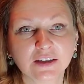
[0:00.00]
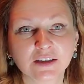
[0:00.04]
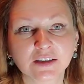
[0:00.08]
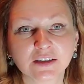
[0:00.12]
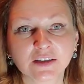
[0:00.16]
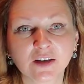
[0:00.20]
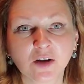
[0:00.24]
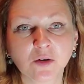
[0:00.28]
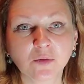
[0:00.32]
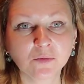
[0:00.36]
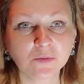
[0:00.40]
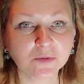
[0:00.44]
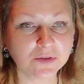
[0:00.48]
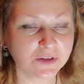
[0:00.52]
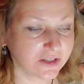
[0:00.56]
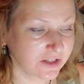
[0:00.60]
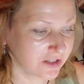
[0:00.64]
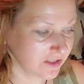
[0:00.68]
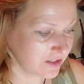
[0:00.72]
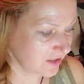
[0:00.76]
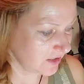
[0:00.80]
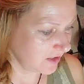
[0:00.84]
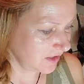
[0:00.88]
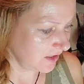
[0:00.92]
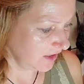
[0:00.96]

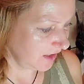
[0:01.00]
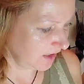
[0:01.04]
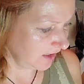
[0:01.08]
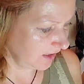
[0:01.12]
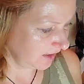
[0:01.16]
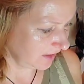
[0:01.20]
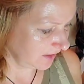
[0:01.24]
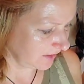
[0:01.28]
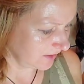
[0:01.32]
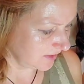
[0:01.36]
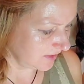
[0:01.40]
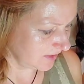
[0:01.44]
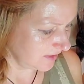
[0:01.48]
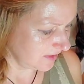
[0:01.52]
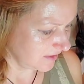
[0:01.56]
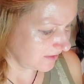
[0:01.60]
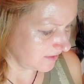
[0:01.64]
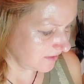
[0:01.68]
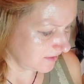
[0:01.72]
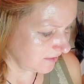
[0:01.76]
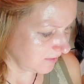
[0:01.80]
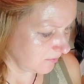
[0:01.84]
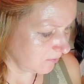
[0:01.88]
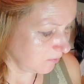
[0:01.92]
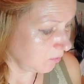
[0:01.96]
composition and
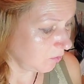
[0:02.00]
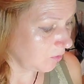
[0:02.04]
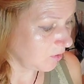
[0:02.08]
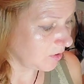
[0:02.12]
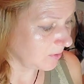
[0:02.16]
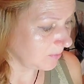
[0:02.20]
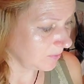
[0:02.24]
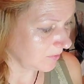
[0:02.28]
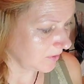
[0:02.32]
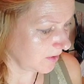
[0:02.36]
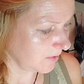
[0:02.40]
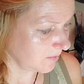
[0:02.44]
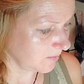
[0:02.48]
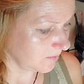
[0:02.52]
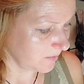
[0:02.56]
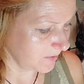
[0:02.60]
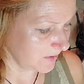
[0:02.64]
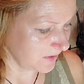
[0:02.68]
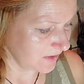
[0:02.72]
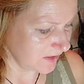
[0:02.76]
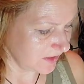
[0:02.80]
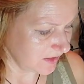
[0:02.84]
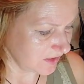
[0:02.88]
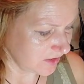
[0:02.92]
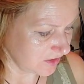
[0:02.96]
warm
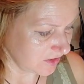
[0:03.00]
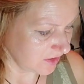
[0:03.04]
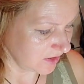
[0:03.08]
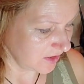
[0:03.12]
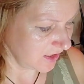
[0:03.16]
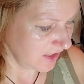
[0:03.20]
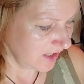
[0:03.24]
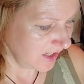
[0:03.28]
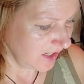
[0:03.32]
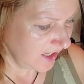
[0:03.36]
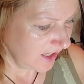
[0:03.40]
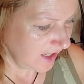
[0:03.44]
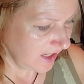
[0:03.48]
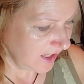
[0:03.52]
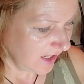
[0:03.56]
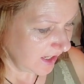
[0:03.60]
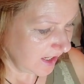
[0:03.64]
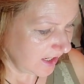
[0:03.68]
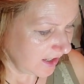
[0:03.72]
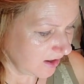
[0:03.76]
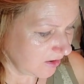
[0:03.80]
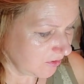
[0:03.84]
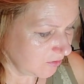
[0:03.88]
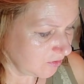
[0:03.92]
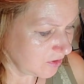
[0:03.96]
composition.
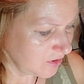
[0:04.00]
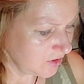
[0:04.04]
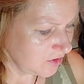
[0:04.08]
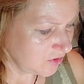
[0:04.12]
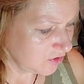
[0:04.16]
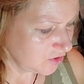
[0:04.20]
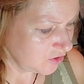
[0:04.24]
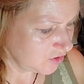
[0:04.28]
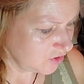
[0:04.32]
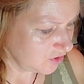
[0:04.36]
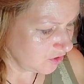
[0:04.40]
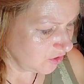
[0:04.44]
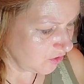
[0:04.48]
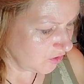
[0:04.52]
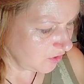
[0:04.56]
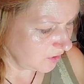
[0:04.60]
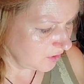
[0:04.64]
And I want to show